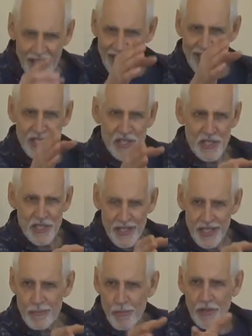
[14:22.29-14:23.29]
He's just
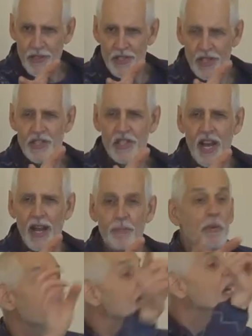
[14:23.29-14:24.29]
he's brother sunshine.
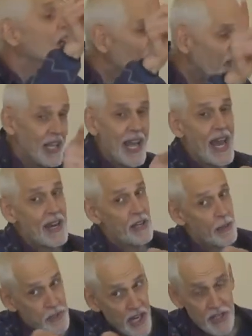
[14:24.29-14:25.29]
But if he had an
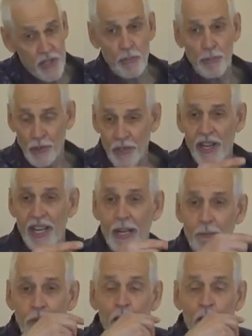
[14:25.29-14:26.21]
objectionable trait,